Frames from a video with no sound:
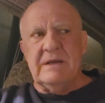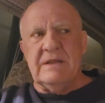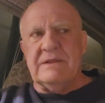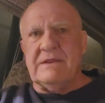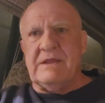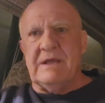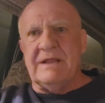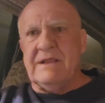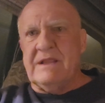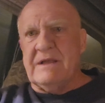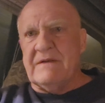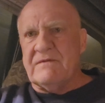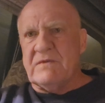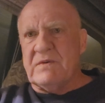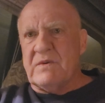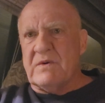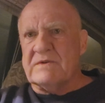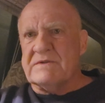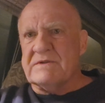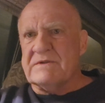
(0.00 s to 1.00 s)
They loved
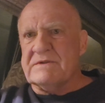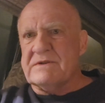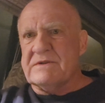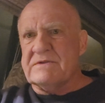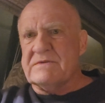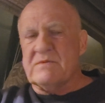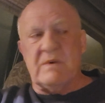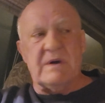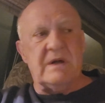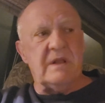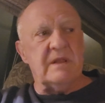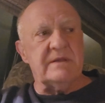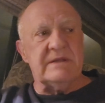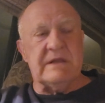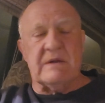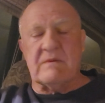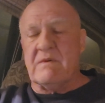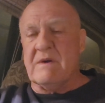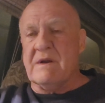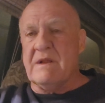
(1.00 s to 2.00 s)
horses as well, and
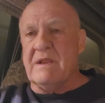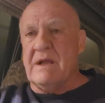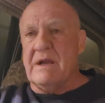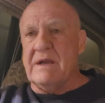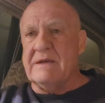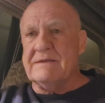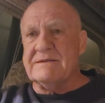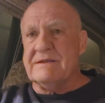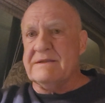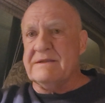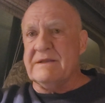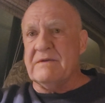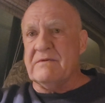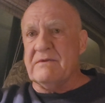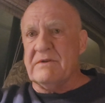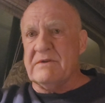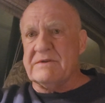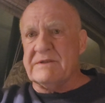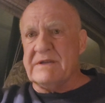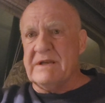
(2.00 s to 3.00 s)
they realized that they were
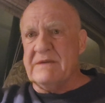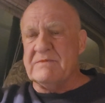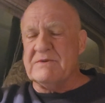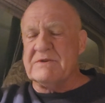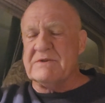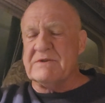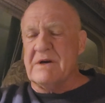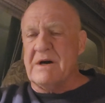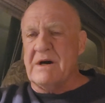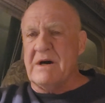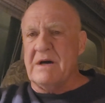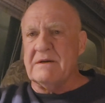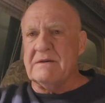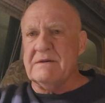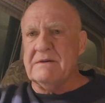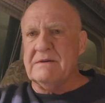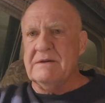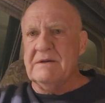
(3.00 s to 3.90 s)
the same stock.